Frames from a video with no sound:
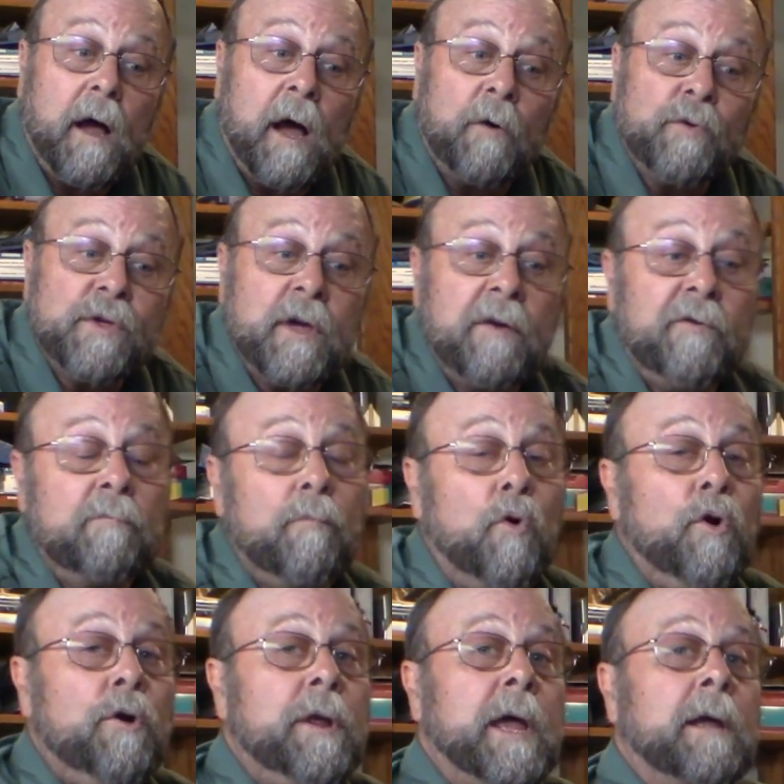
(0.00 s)
I was given
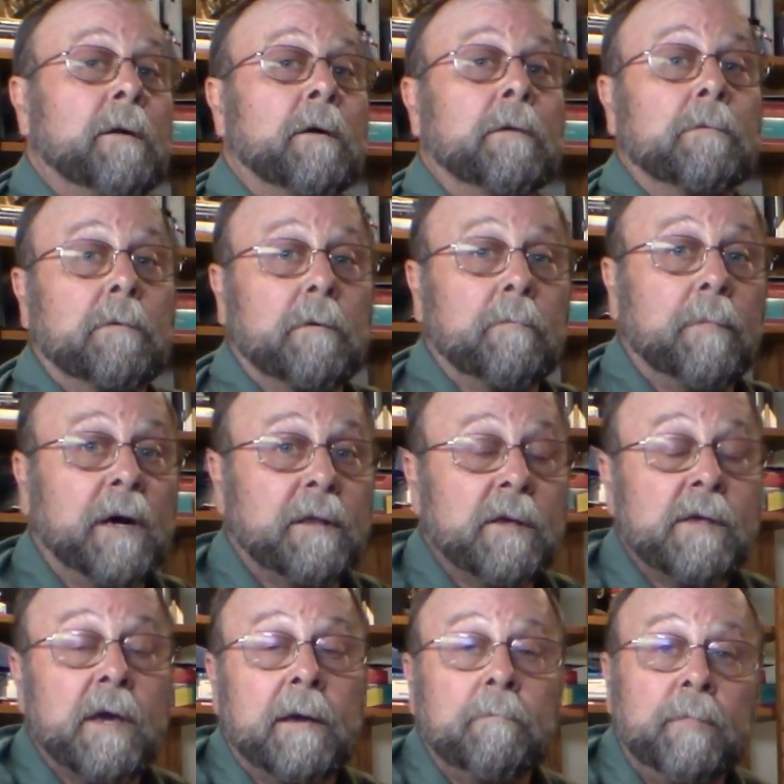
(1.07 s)
more data by the
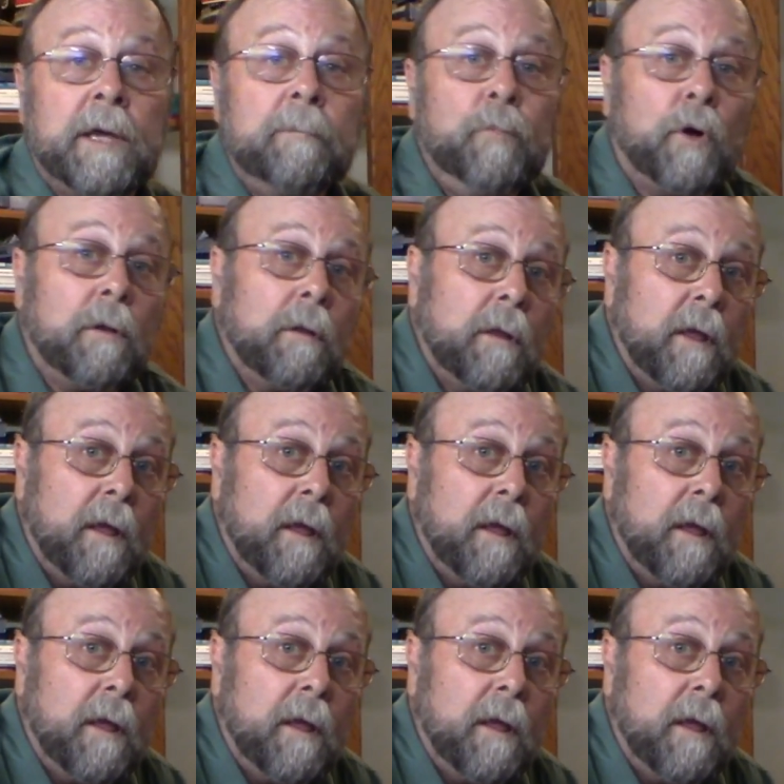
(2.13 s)
same people.